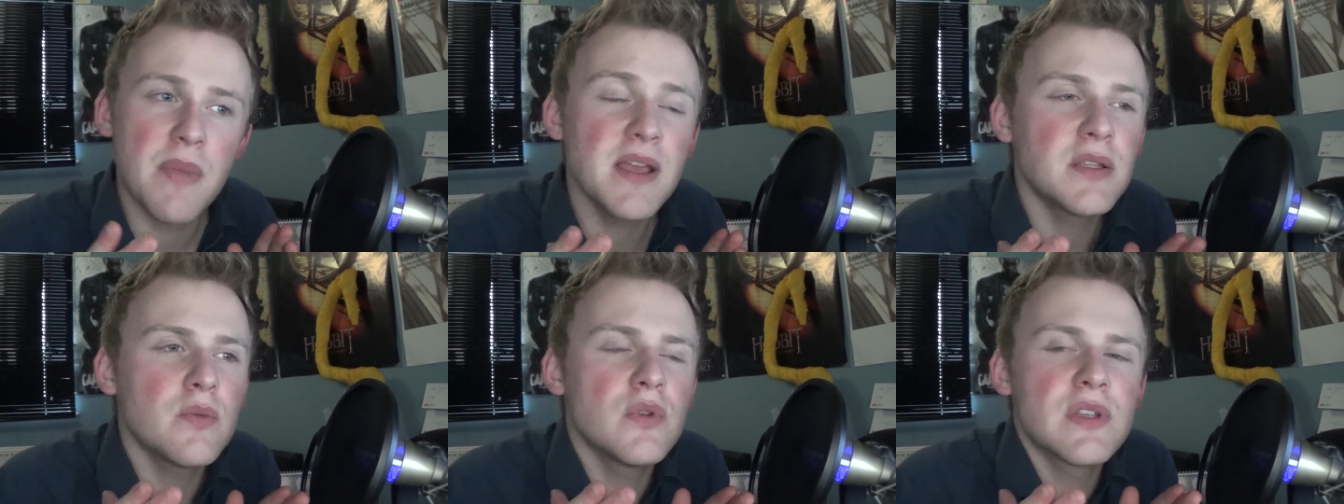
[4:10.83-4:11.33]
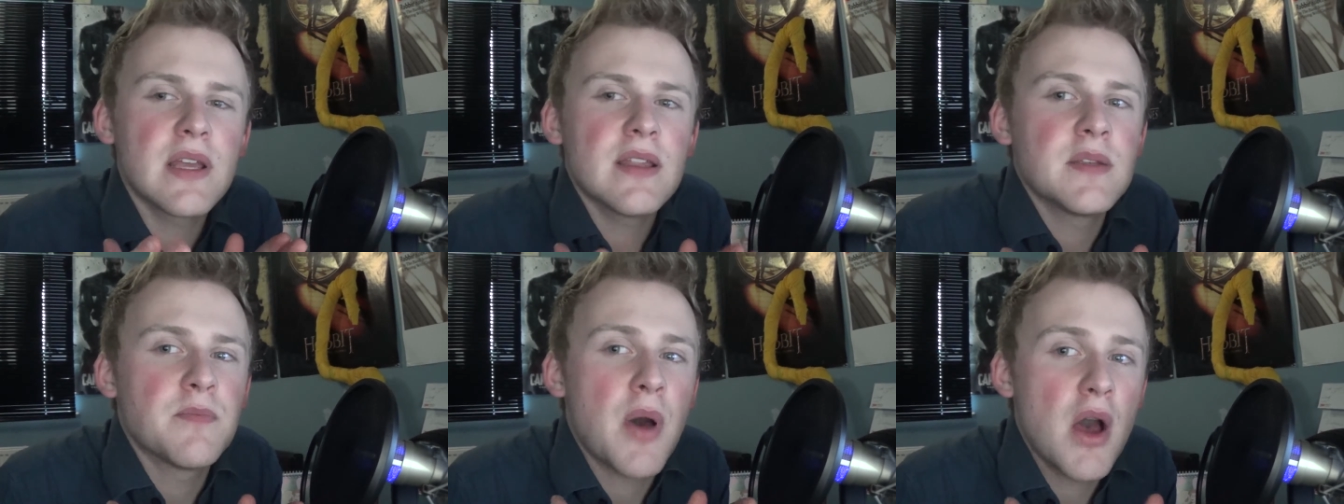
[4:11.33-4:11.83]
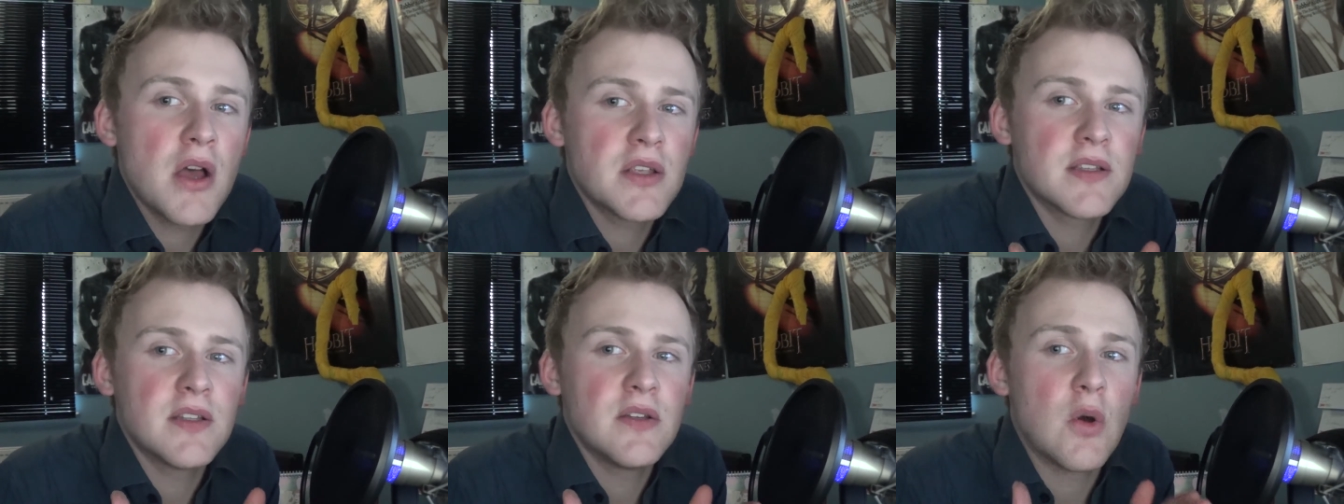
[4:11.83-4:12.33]
Basically, we'll say these
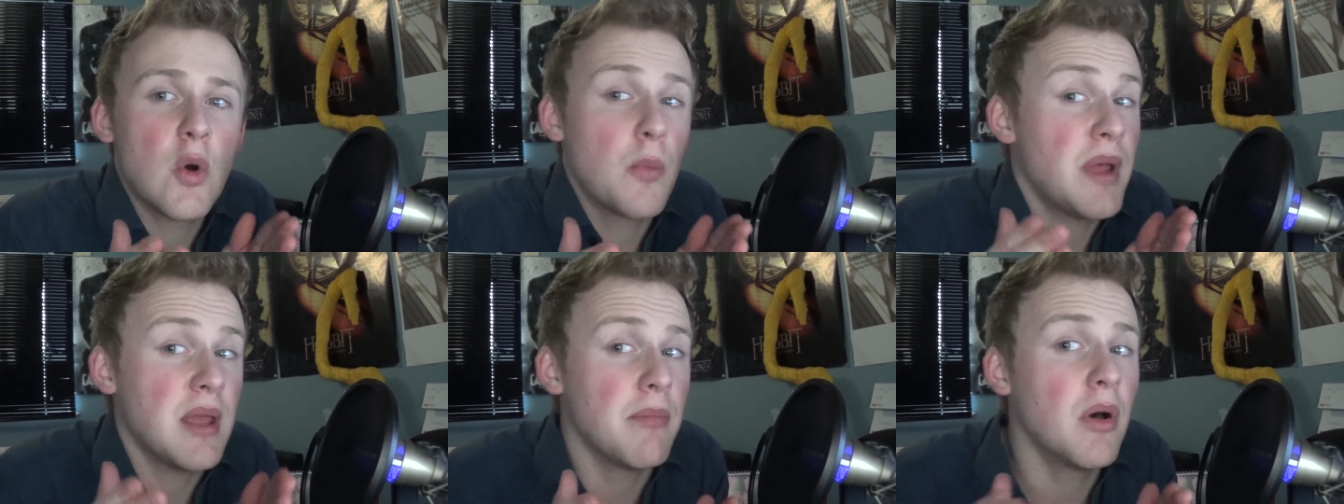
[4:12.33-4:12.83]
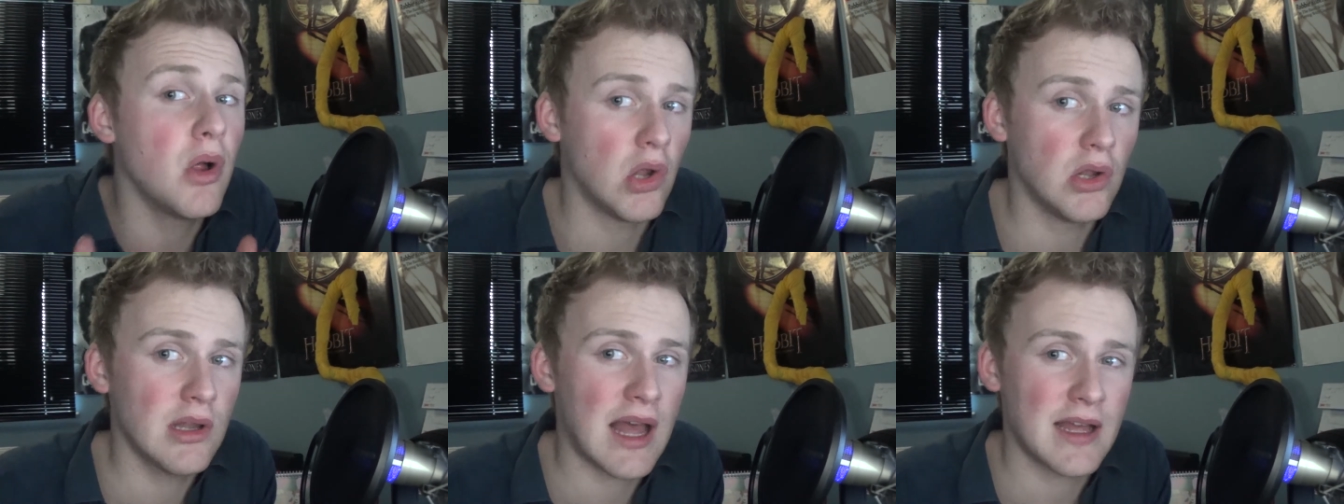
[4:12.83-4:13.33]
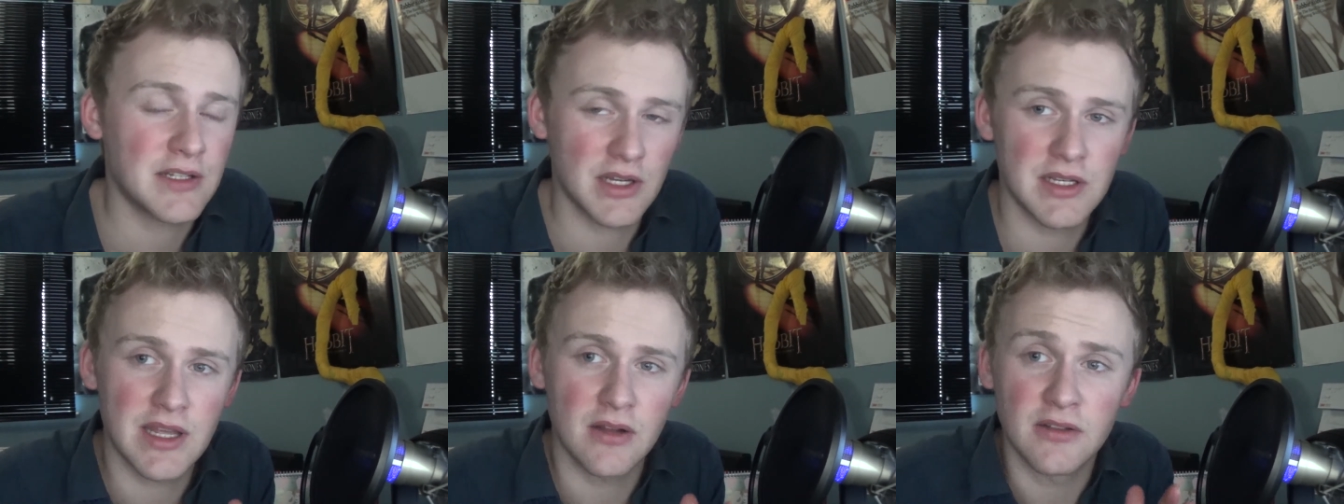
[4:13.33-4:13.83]
person or people had
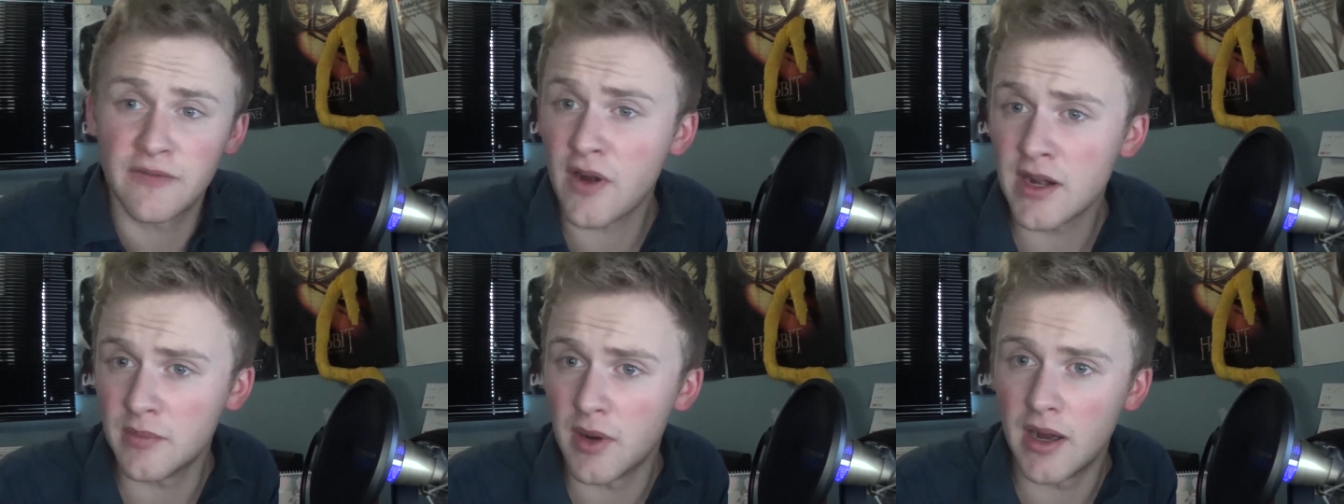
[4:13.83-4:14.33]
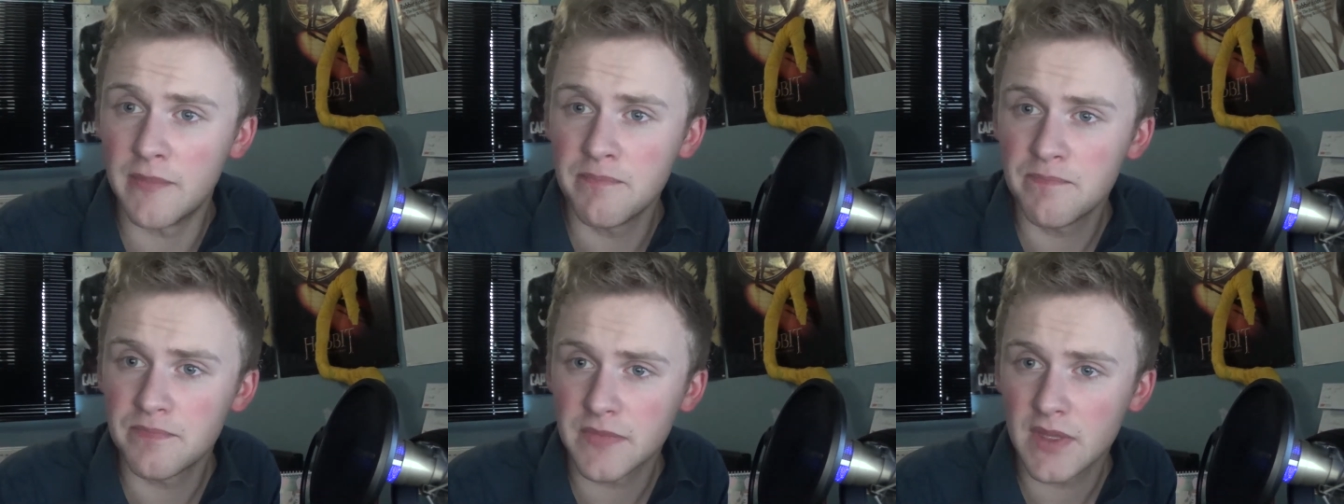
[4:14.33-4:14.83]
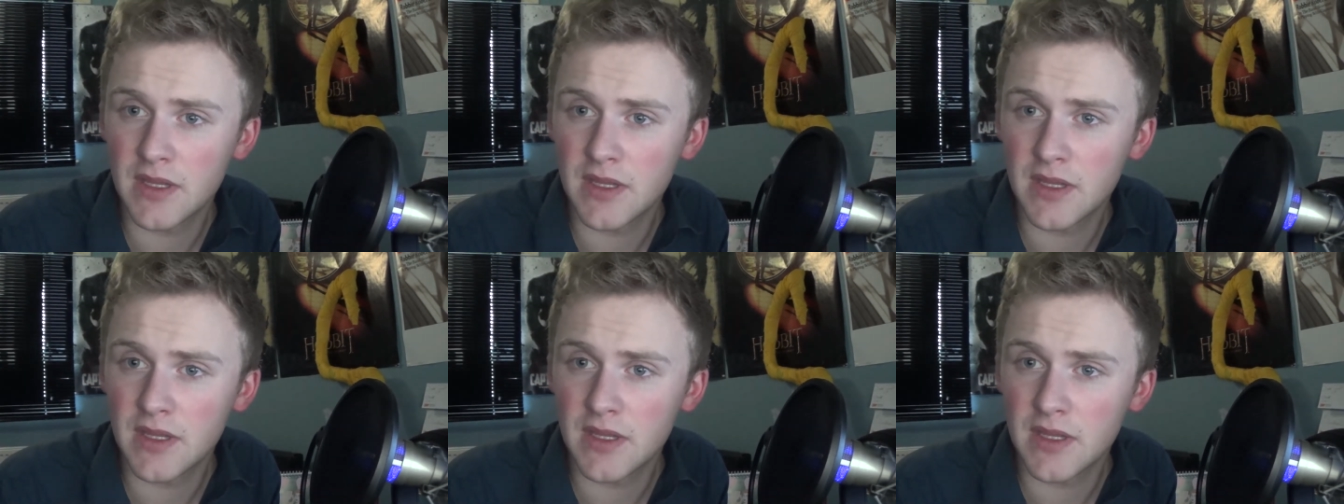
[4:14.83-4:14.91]
just killed a friend of mine